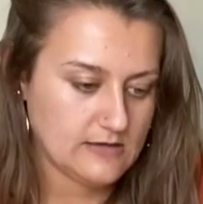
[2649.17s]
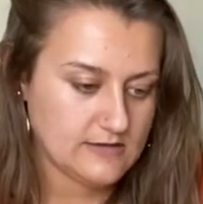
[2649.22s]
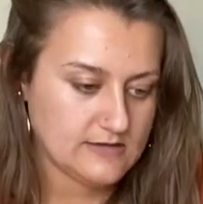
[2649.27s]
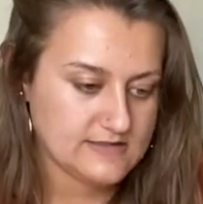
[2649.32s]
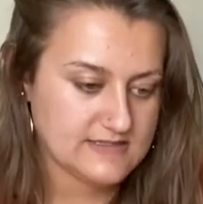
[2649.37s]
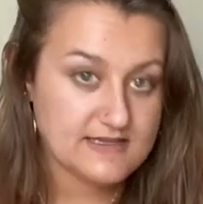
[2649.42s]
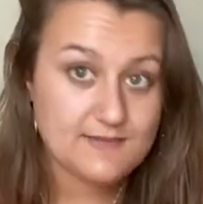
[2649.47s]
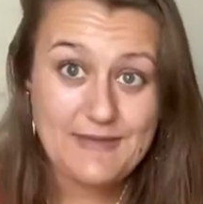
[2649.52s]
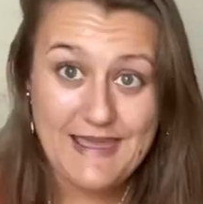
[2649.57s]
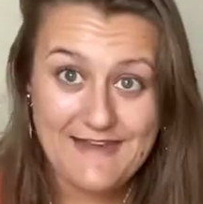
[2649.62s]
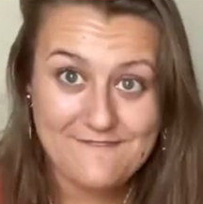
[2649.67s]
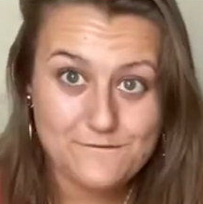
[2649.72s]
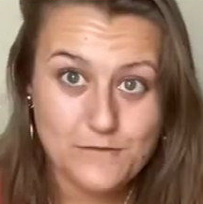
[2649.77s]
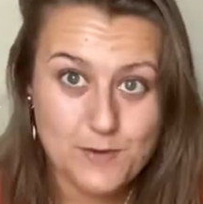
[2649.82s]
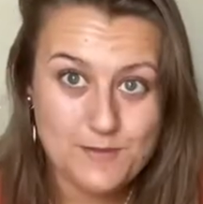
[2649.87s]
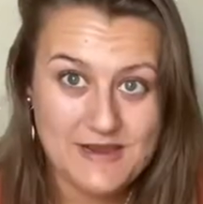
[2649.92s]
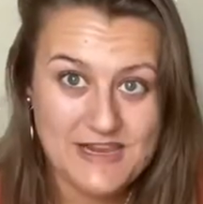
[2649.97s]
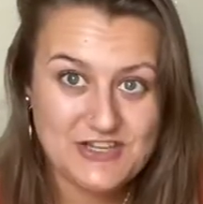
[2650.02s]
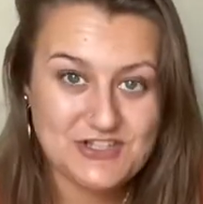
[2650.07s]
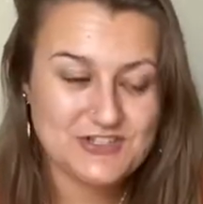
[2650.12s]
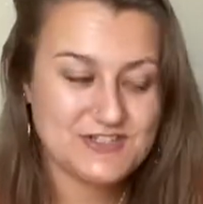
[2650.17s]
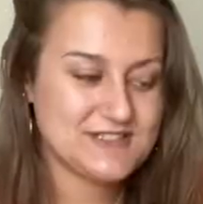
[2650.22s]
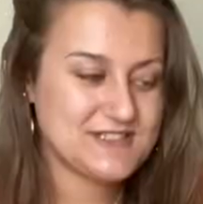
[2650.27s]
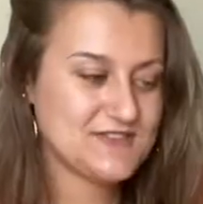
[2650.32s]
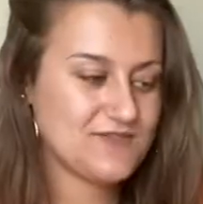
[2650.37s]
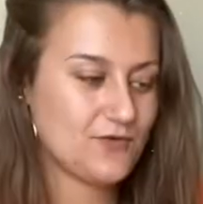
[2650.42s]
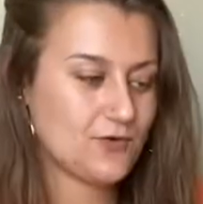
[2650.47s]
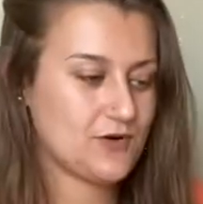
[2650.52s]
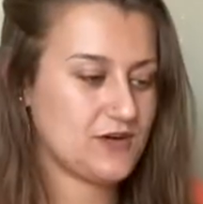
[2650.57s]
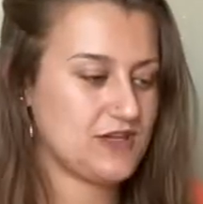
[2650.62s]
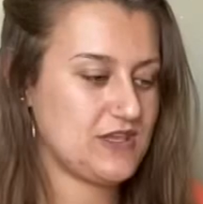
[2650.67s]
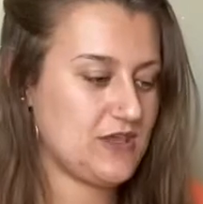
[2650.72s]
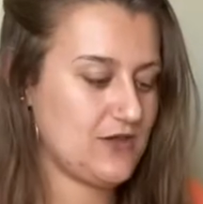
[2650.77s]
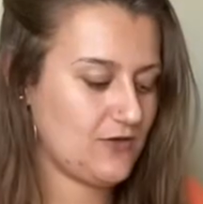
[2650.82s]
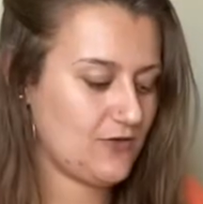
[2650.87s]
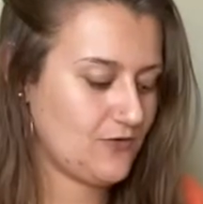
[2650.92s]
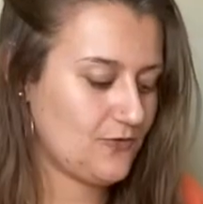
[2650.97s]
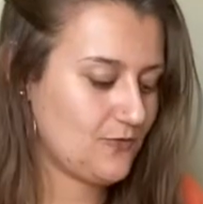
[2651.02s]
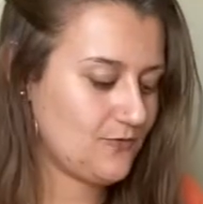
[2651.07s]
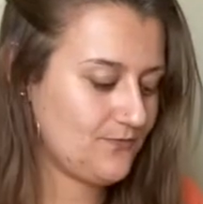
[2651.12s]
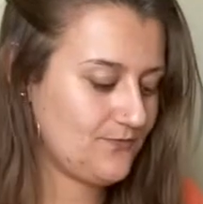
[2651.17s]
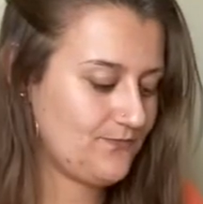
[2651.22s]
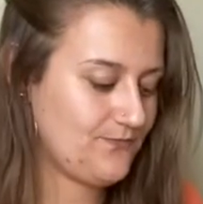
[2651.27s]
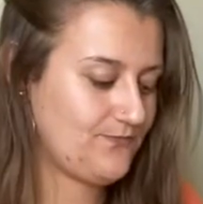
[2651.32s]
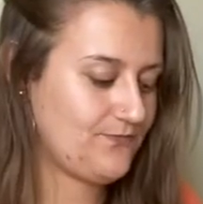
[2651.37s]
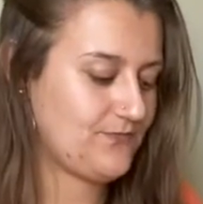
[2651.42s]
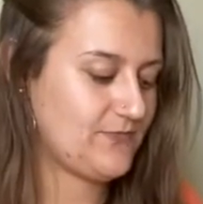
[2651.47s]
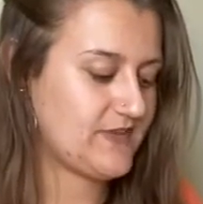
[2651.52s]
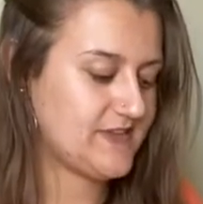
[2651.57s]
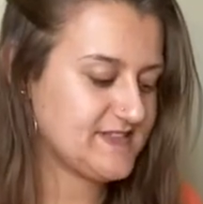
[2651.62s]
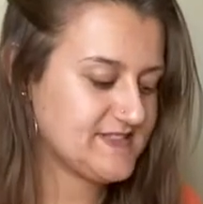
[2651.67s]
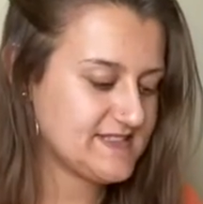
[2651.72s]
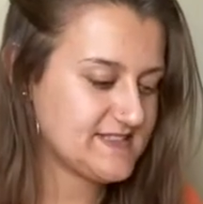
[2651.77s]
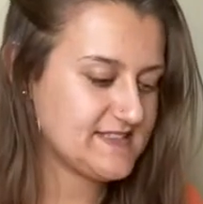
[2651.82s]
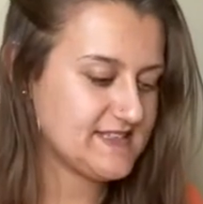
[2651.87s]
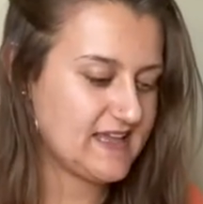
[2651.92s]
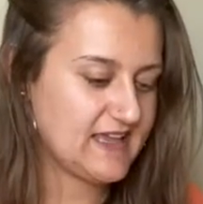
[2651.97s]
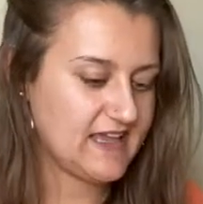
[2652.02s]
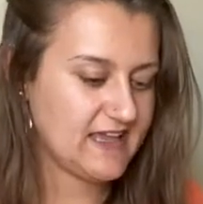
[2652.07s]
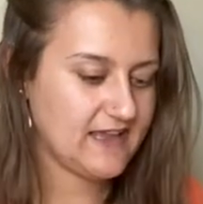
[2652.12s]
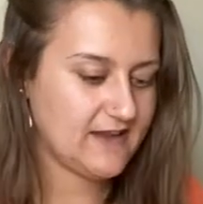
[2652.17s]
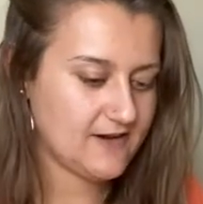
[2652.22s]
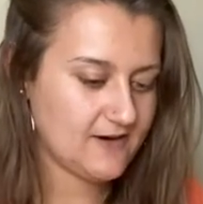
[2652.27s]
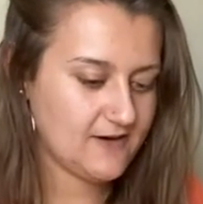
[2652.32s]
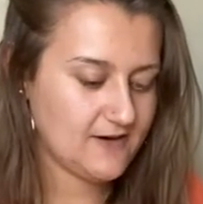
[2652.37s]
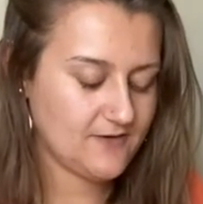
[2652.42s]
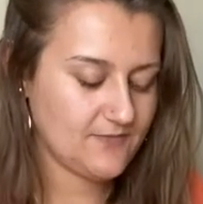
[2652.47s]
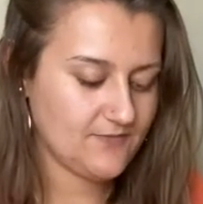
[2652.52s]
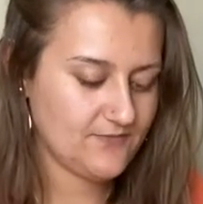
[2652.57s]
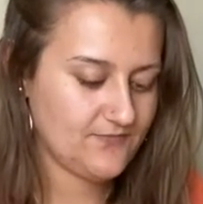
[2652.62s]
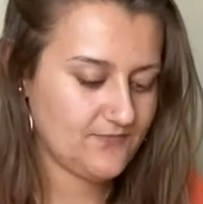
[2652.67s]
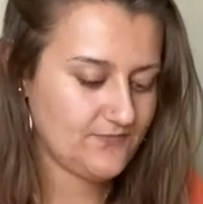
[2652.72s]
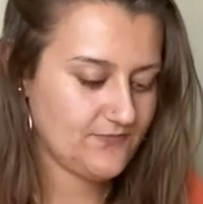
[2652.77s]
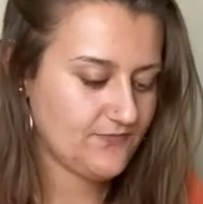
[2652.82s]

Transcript: some affirmations for you. Let's see here.